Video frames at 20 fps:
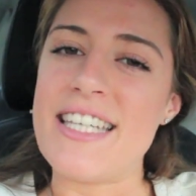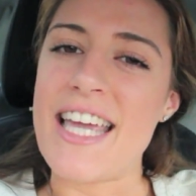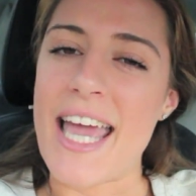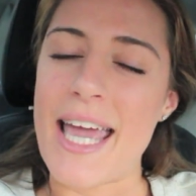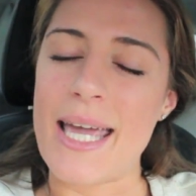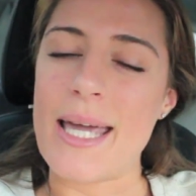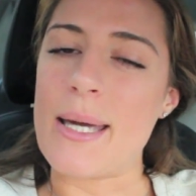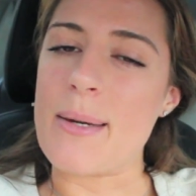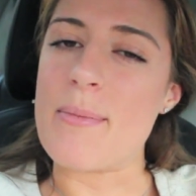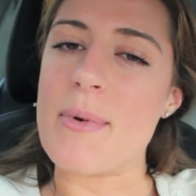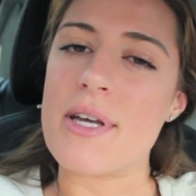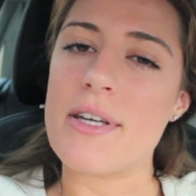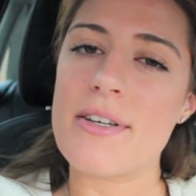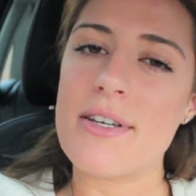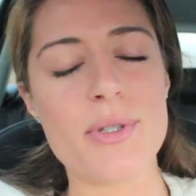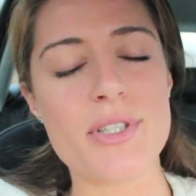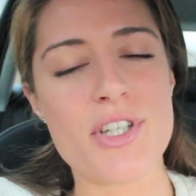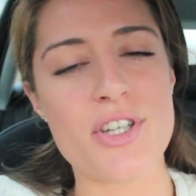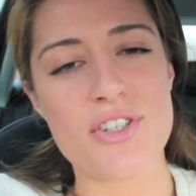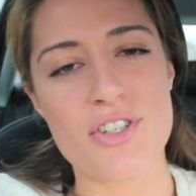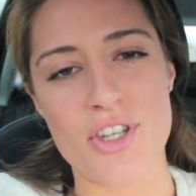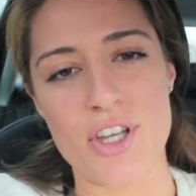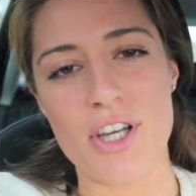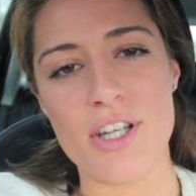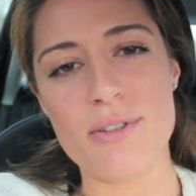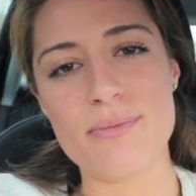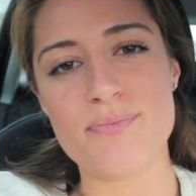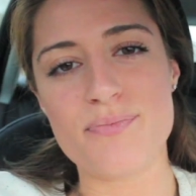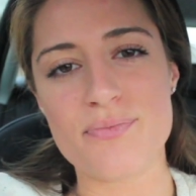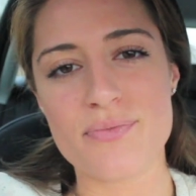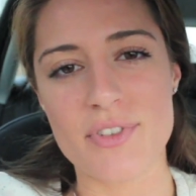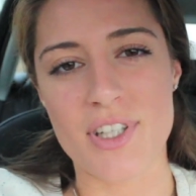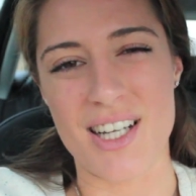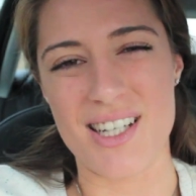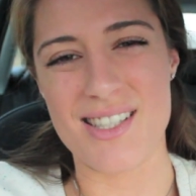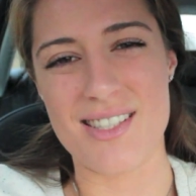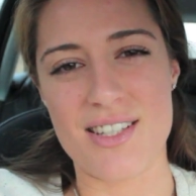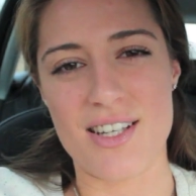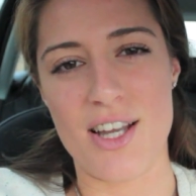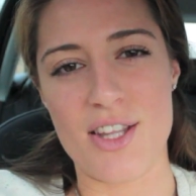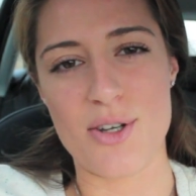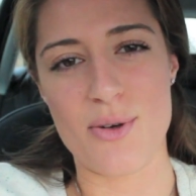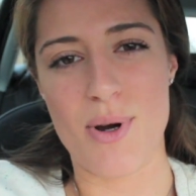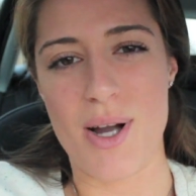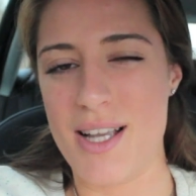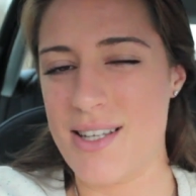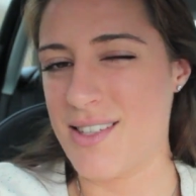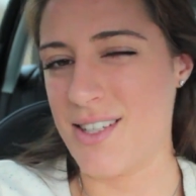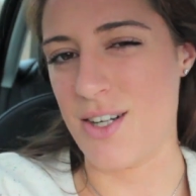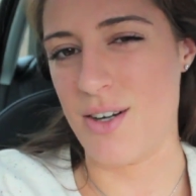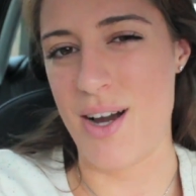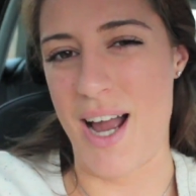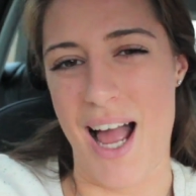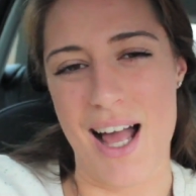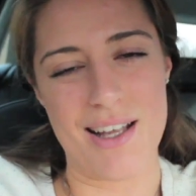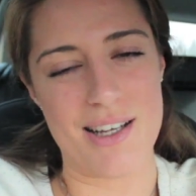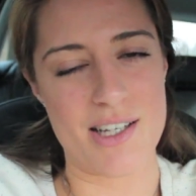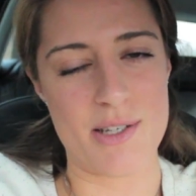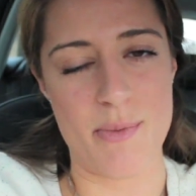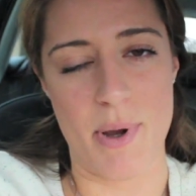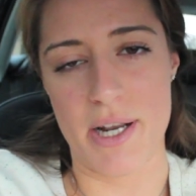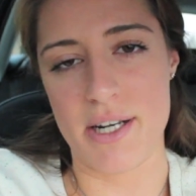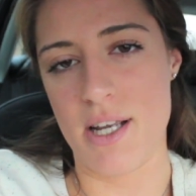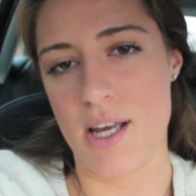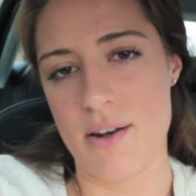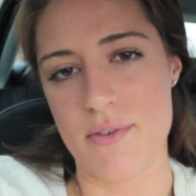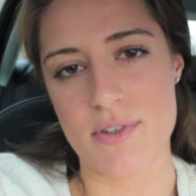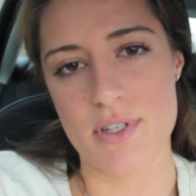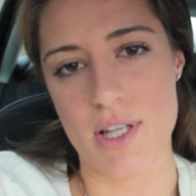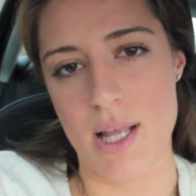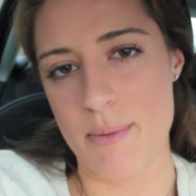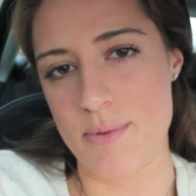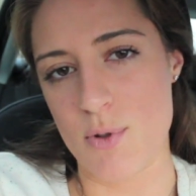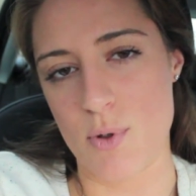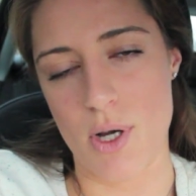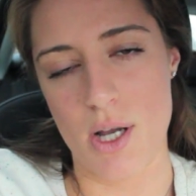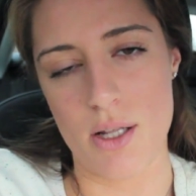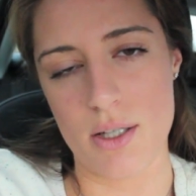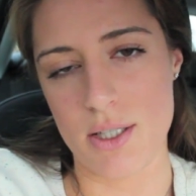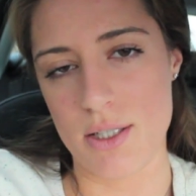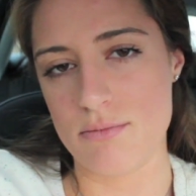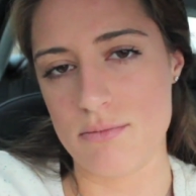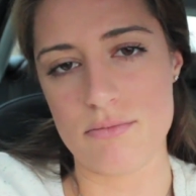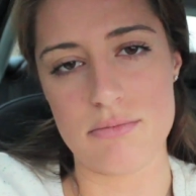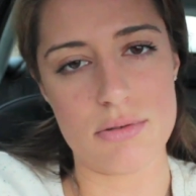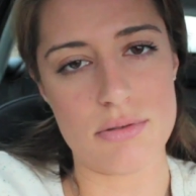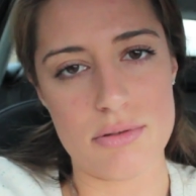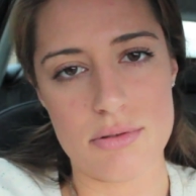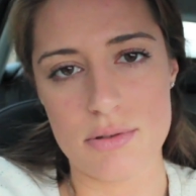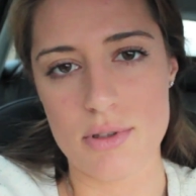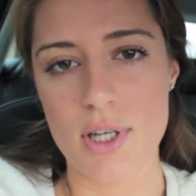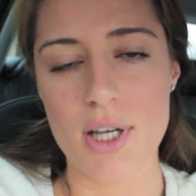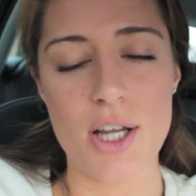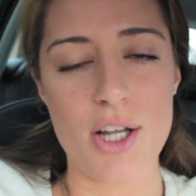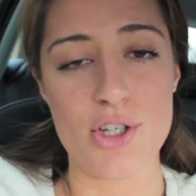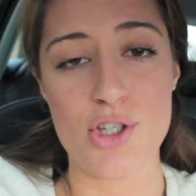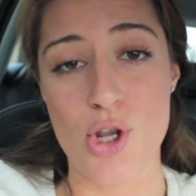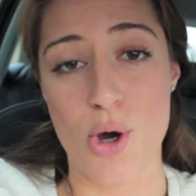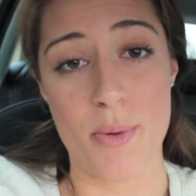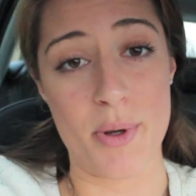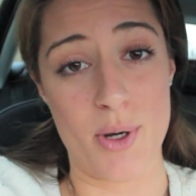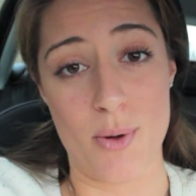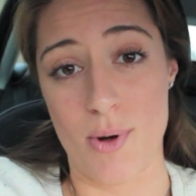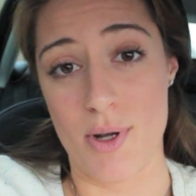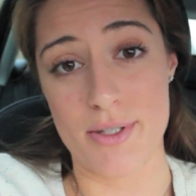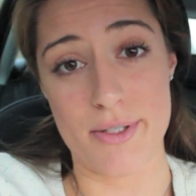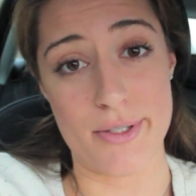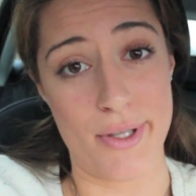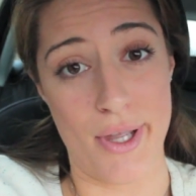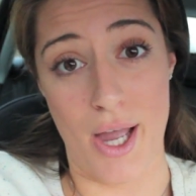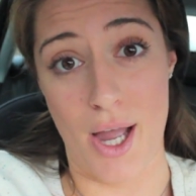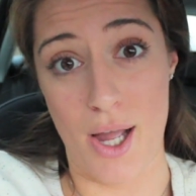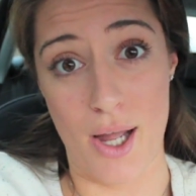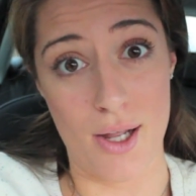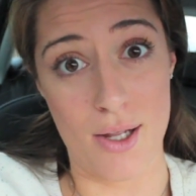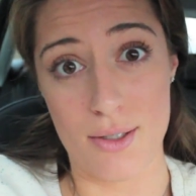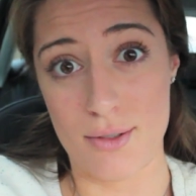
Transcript: game, which is good, because otherwise, you know, Alex might not have slept well. And nobody wants that.